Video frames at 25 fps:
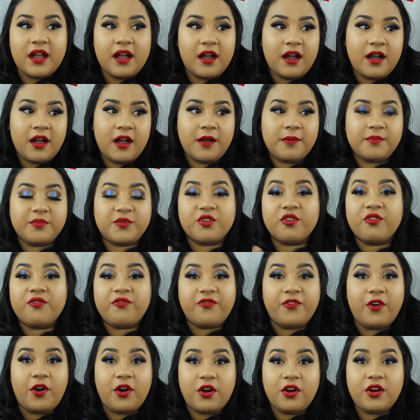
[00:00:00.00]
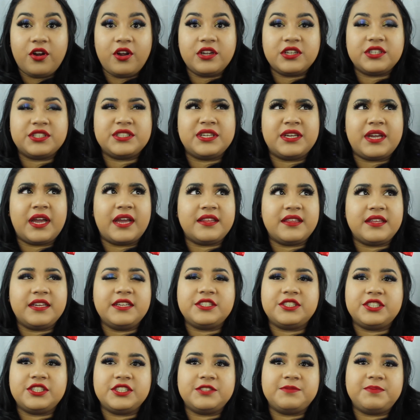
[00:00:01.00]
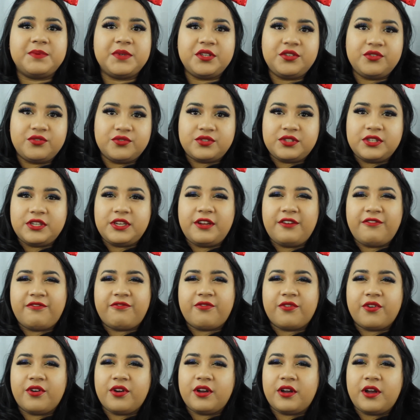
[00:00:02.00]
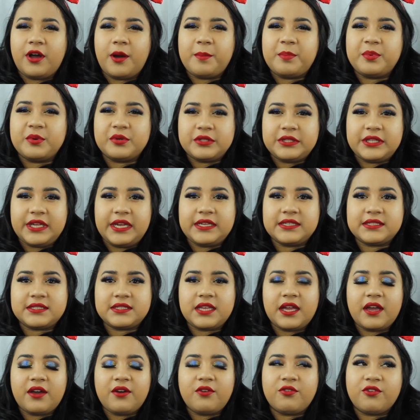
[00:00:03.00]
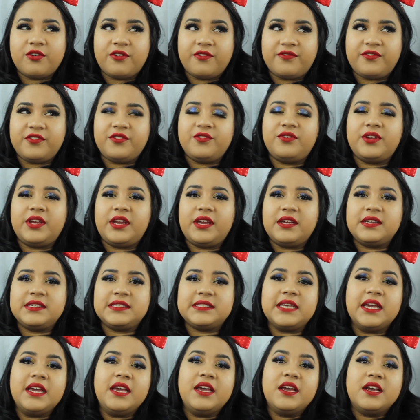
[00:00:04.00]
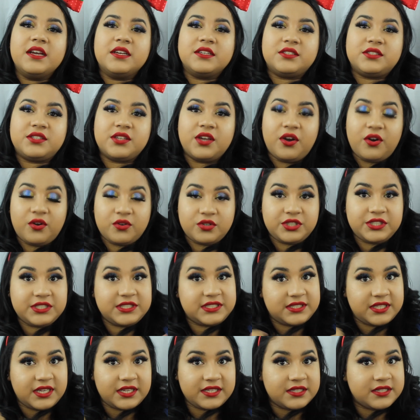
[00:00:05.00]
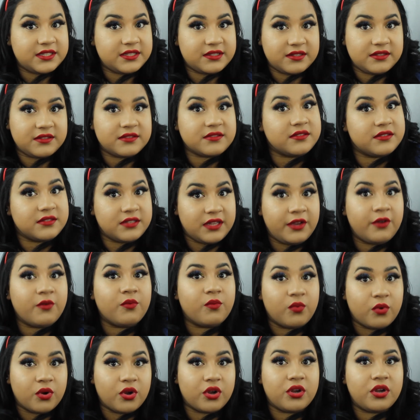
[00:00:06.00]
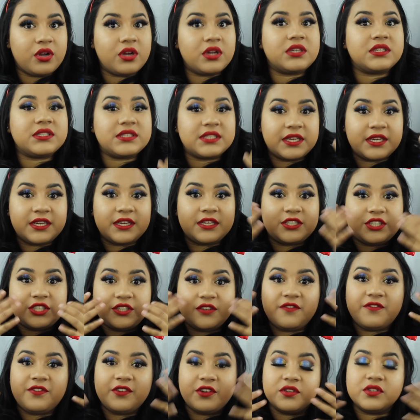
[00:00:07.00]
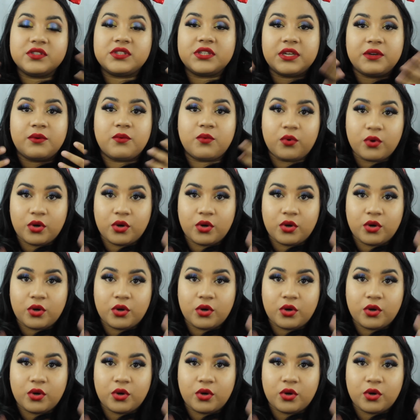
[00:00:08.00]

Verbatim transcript: um, so far, she I think she's been using it for a couple days now or a few days. So she said it works. It She feels it